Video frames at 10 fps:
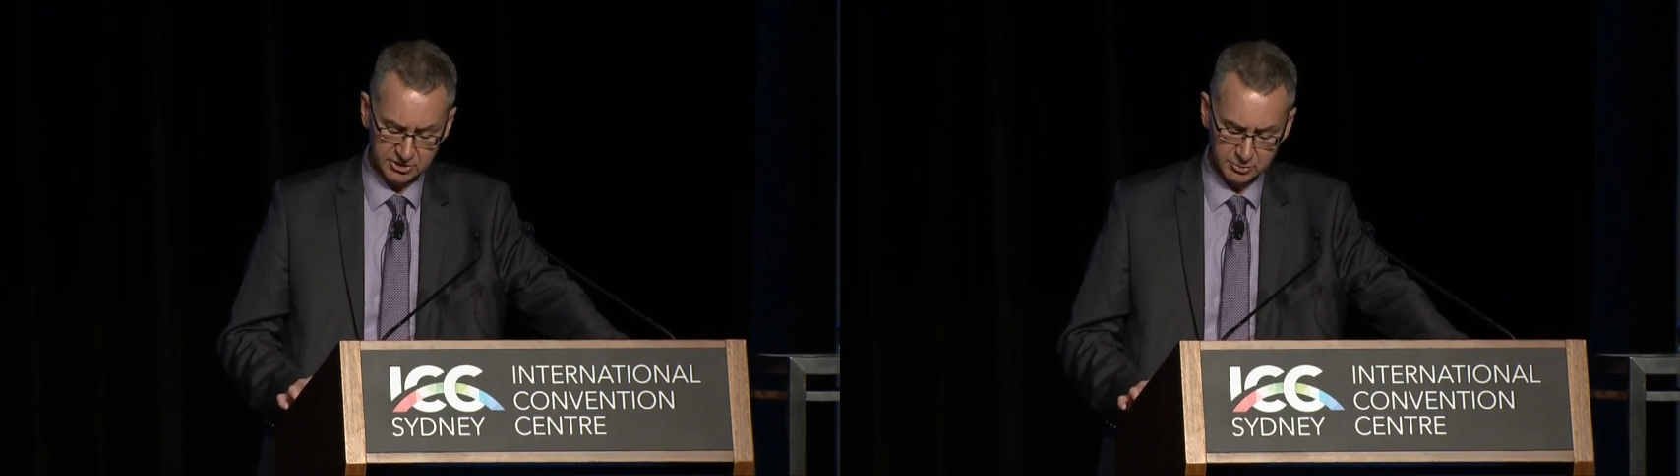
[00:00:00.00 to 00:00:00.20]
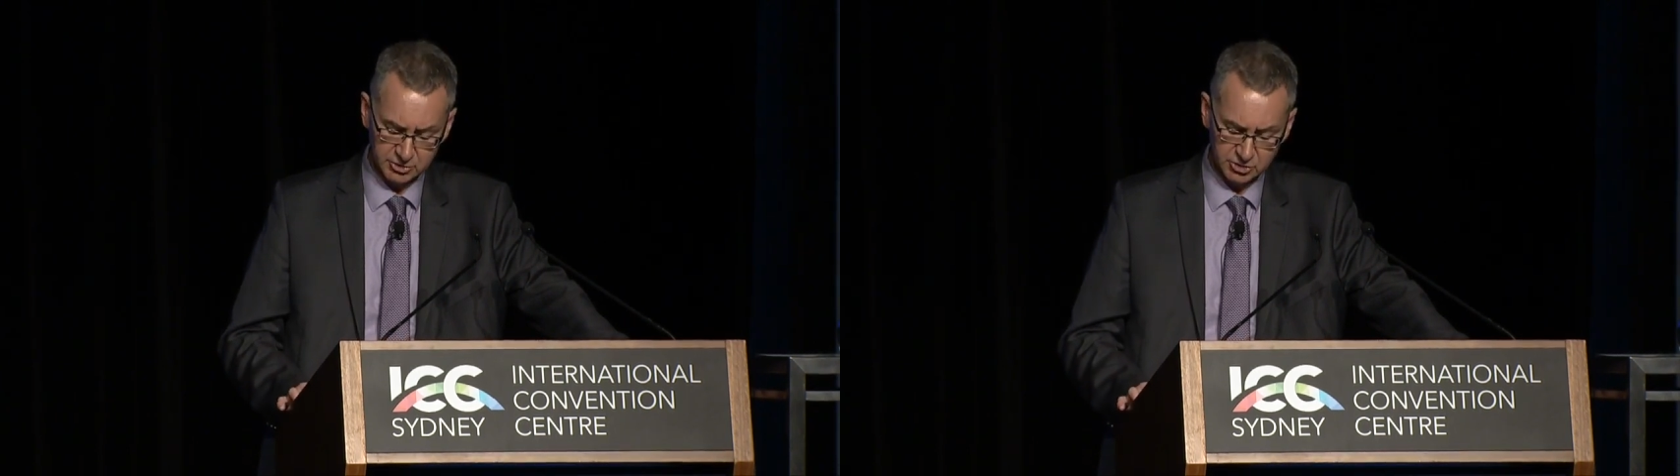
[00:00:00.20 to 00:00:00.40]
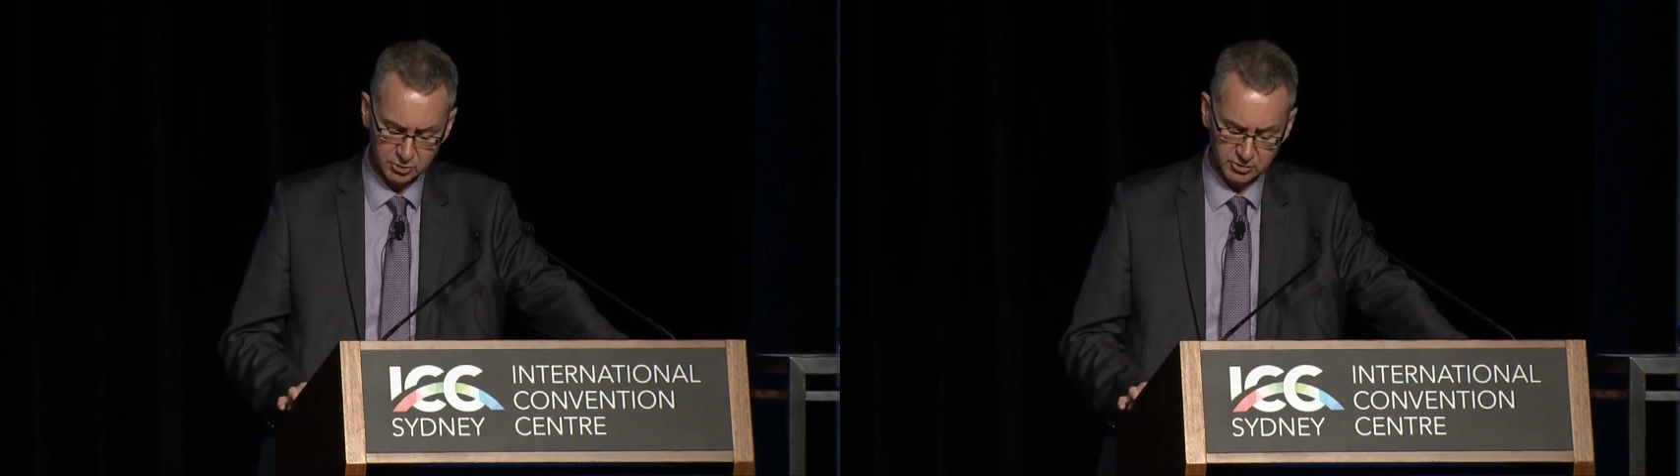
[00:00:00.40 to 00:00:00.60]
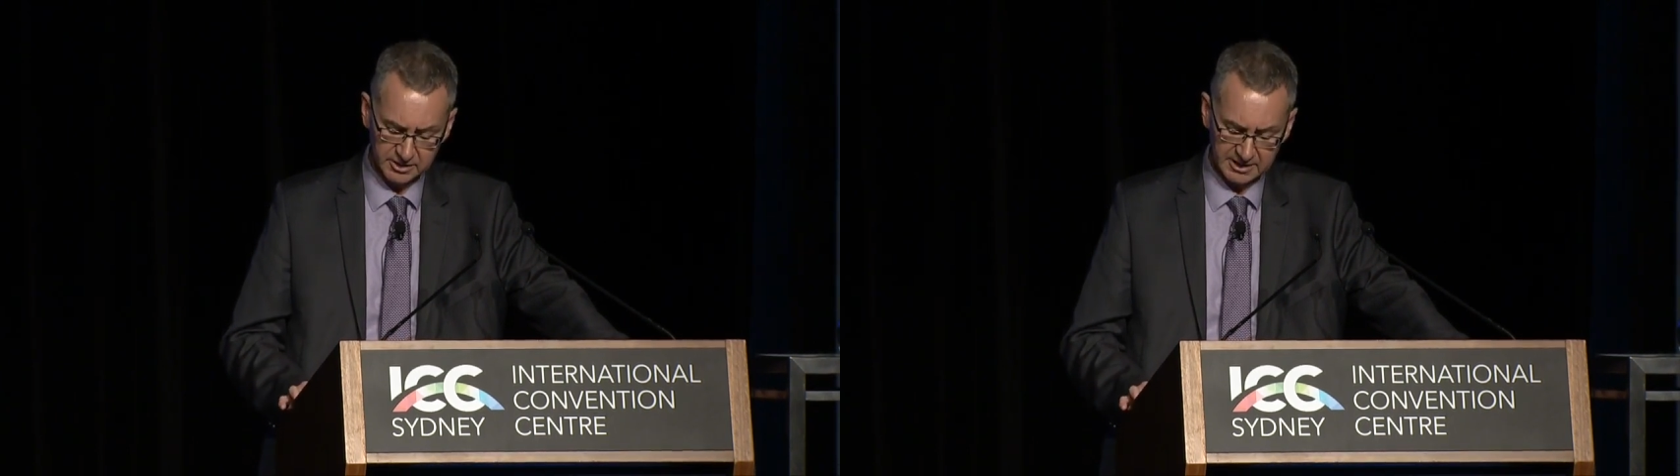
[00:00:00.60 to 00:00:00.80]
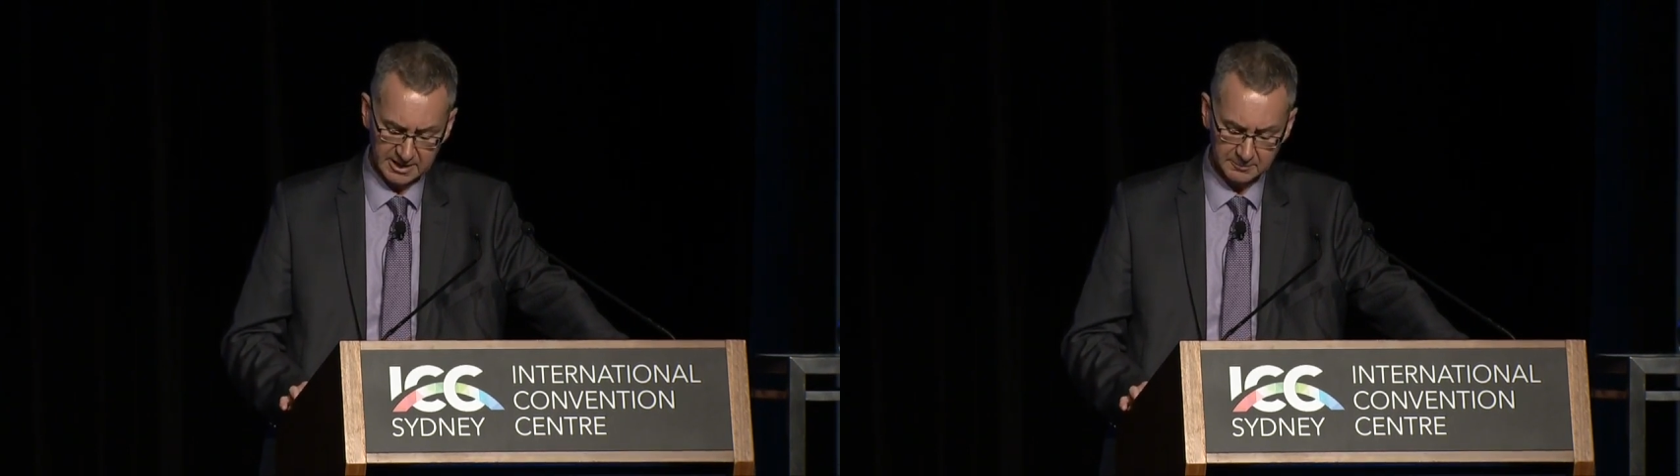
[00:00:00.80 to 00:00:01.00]
to ensure
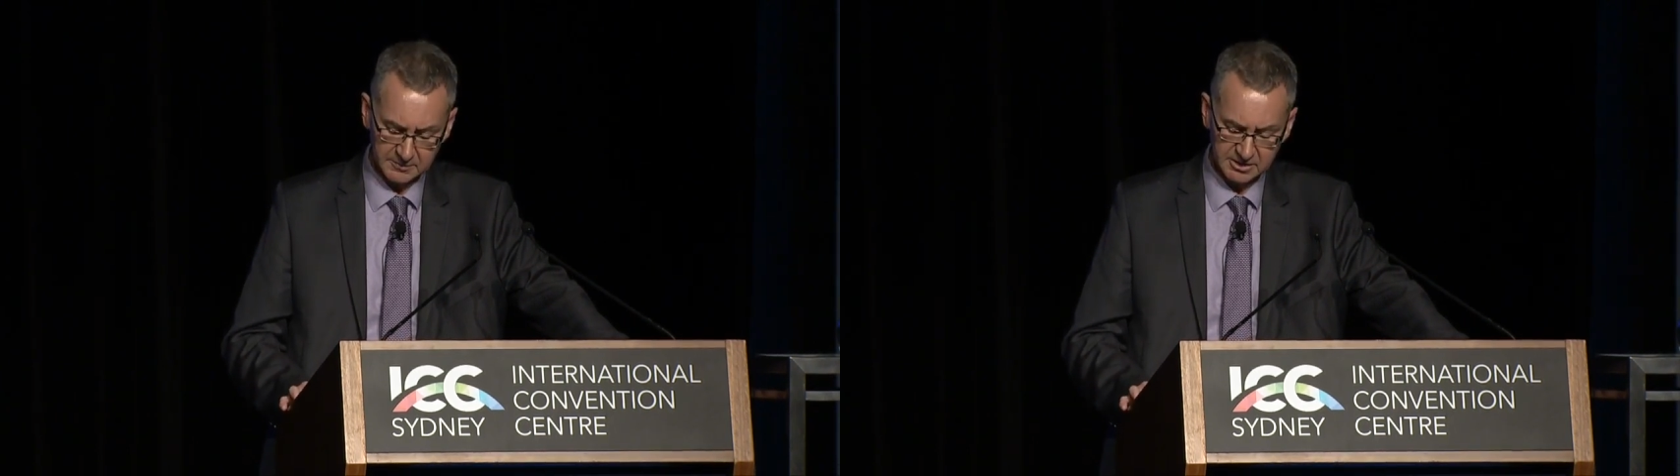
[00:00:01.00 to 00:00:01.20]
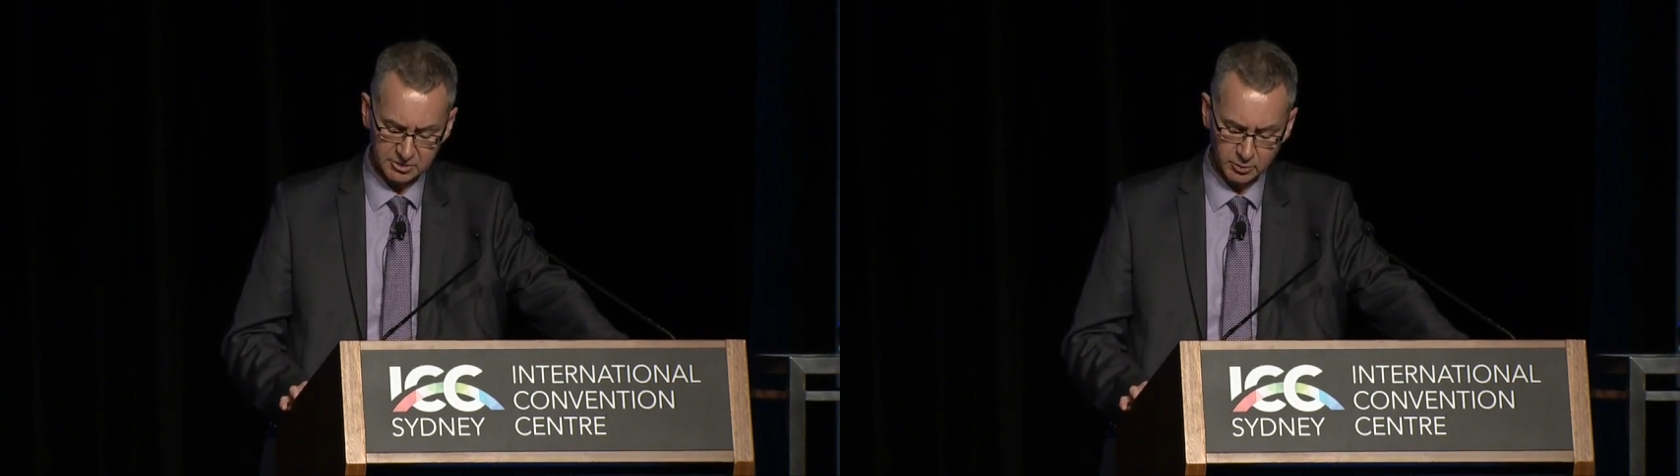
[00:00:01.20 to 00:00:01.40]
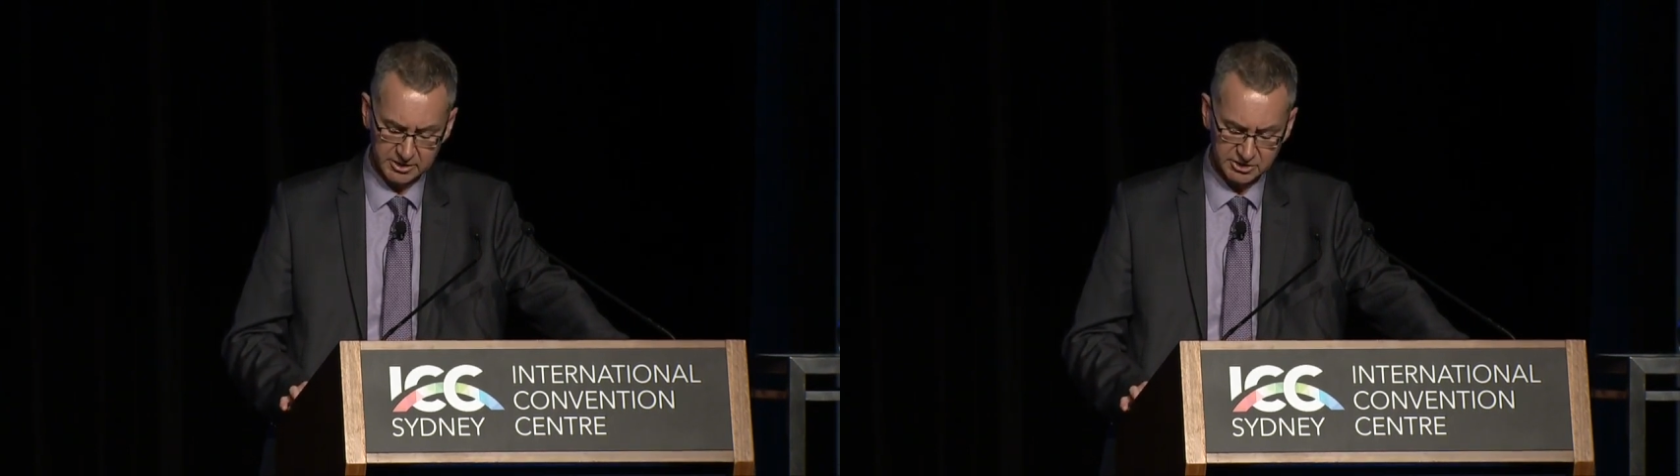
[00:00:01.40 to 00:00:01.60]
that companies we